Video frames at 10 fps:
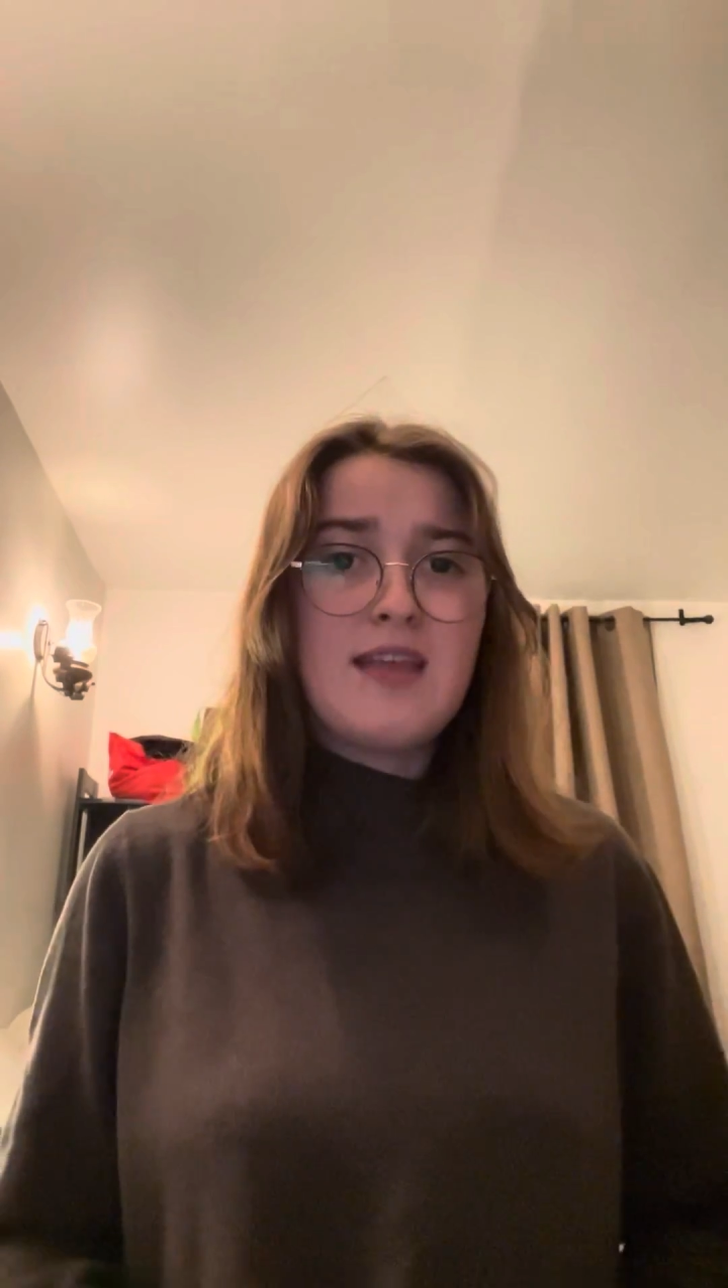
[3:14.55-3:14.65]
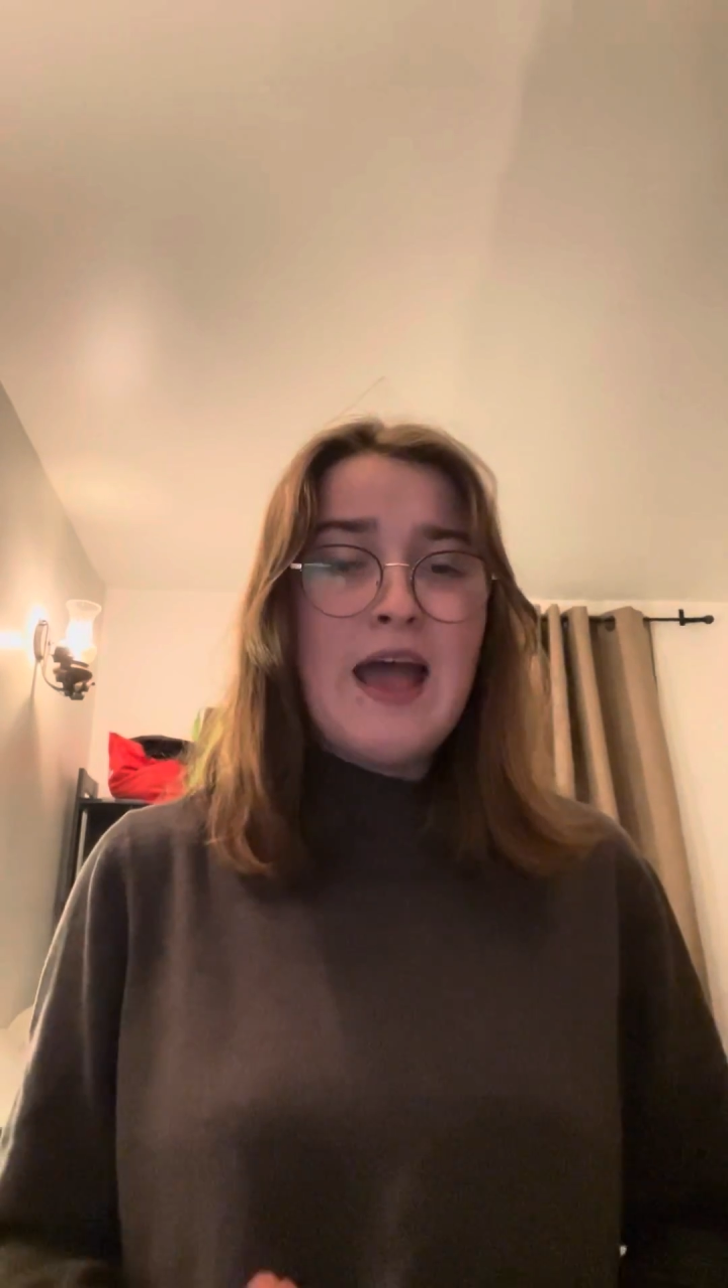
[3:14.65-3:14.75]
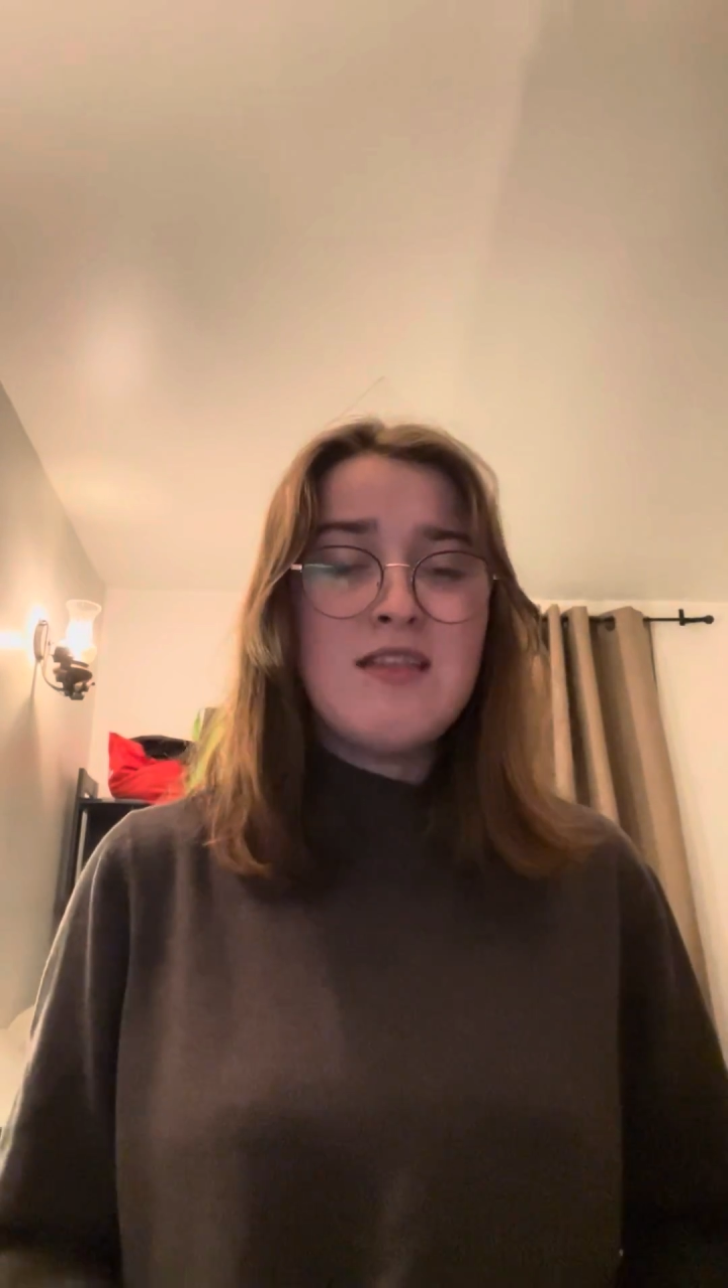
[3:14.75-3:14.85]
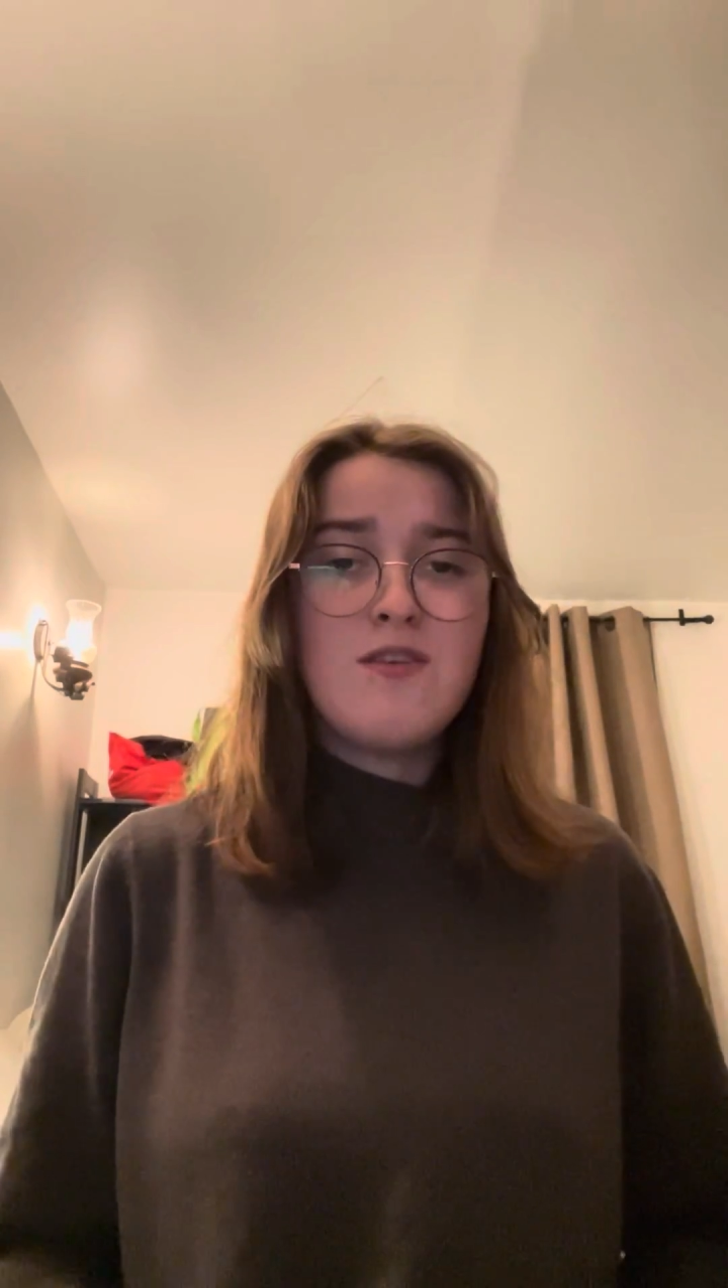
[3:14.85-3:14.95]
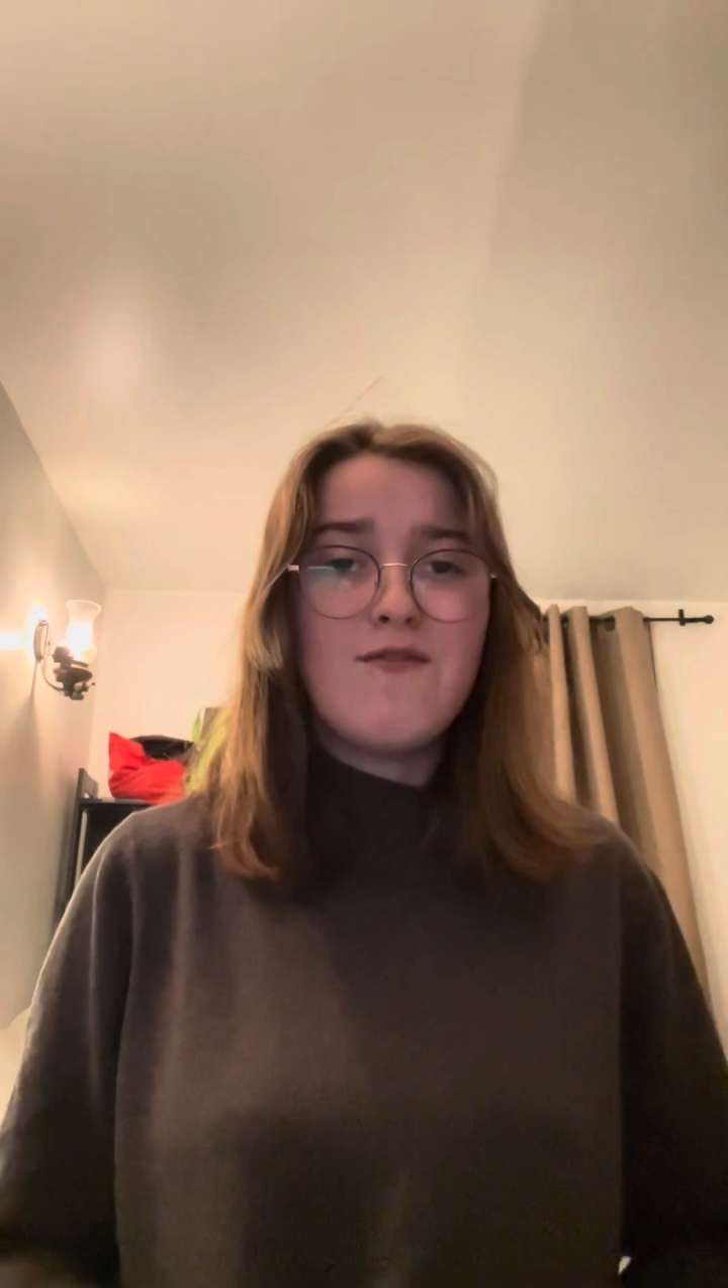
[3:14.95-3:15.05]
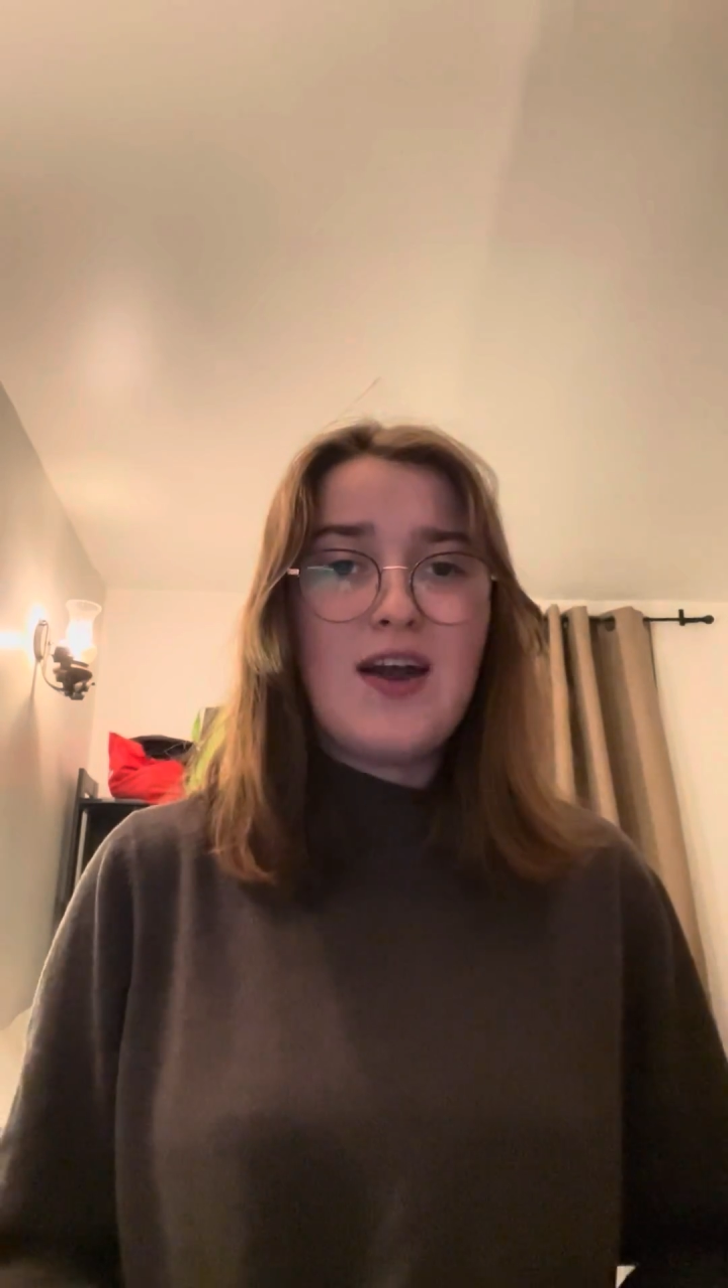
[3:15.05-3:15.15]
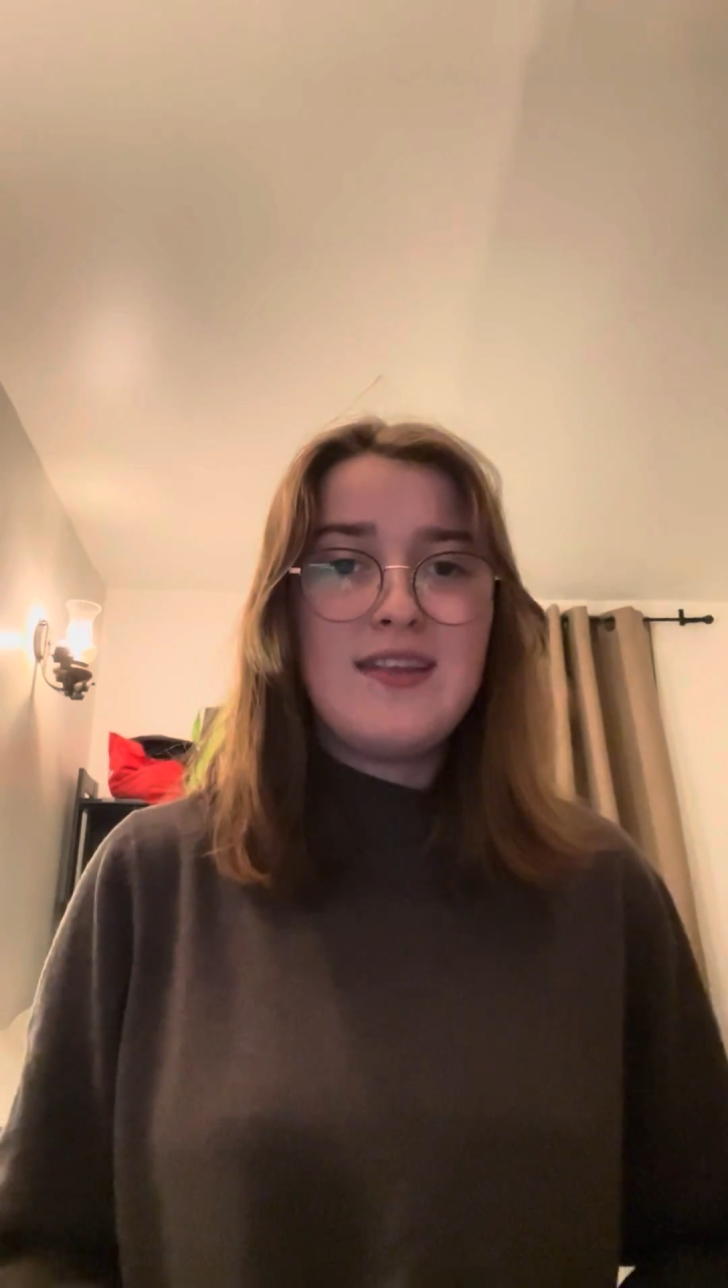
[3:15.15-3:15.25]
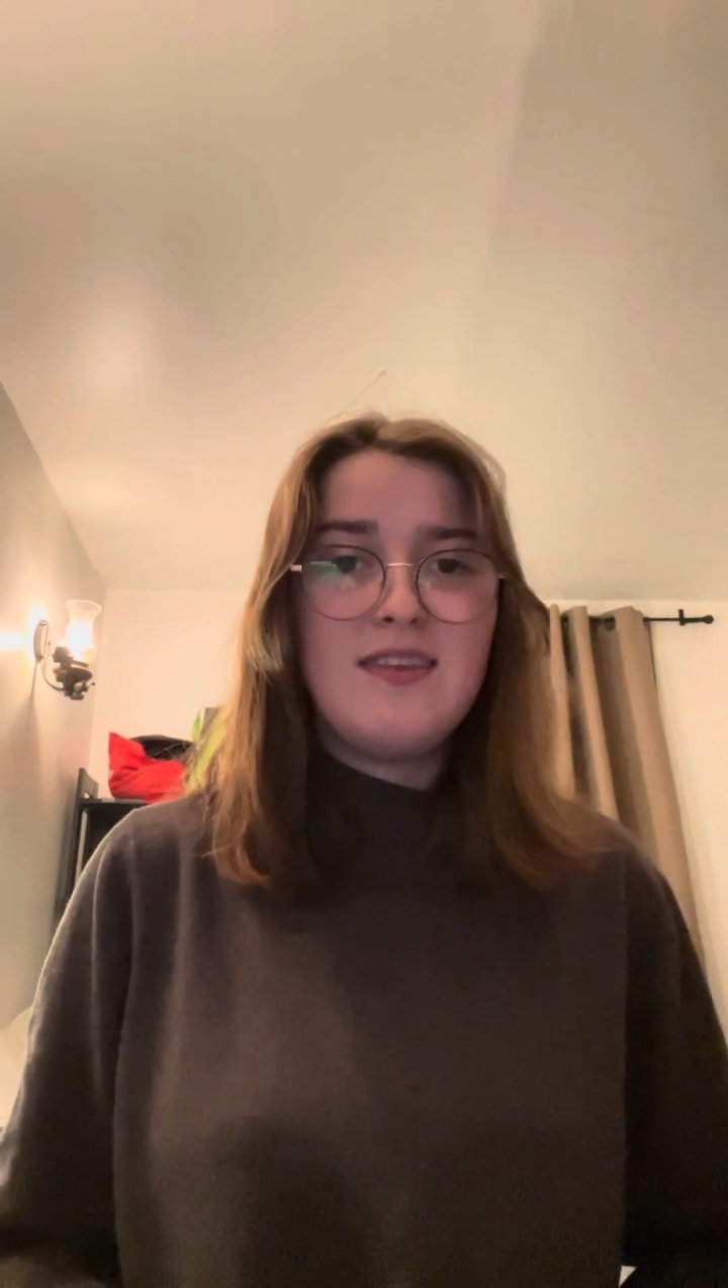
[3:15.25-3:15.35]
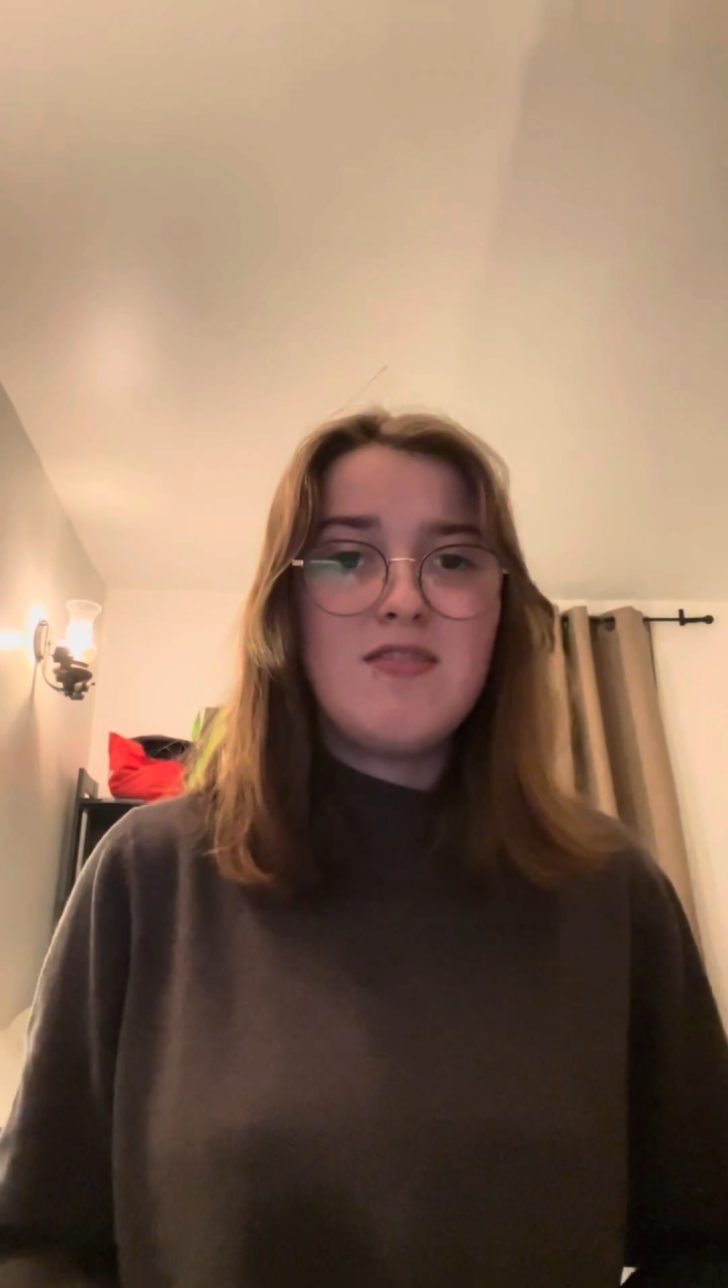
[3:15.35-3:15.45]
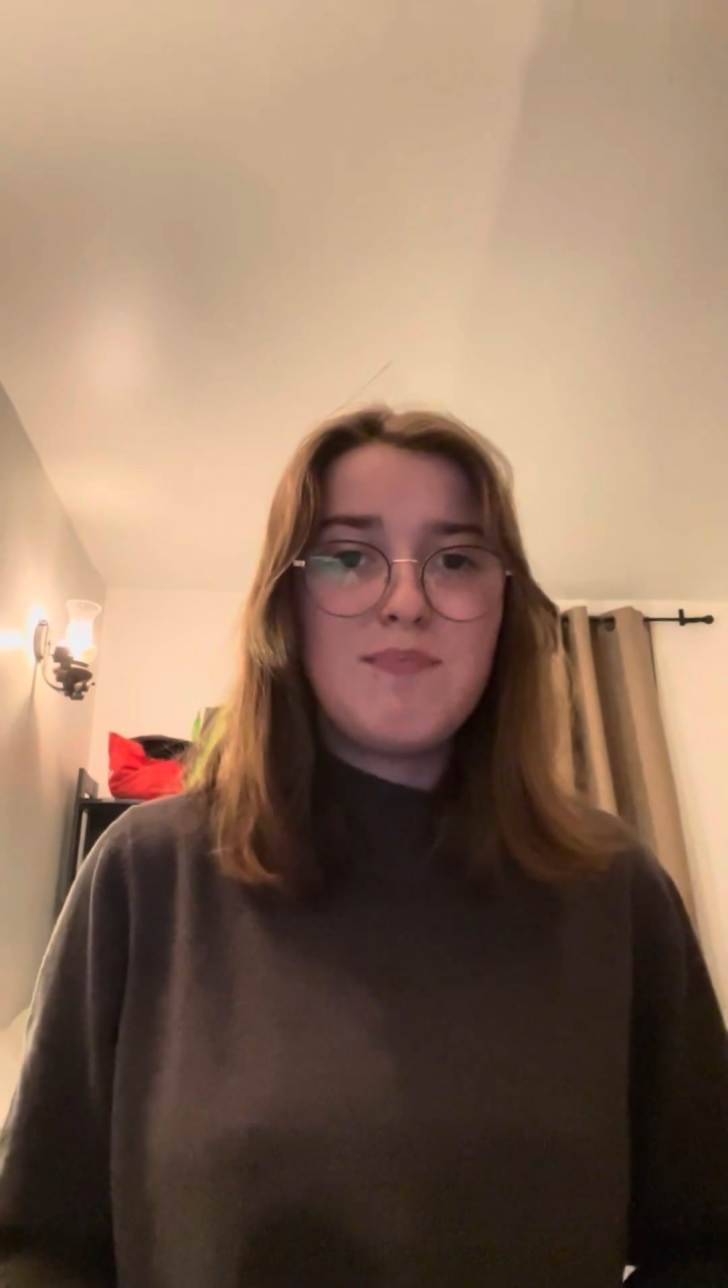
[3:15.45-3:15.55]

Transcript: tend to find these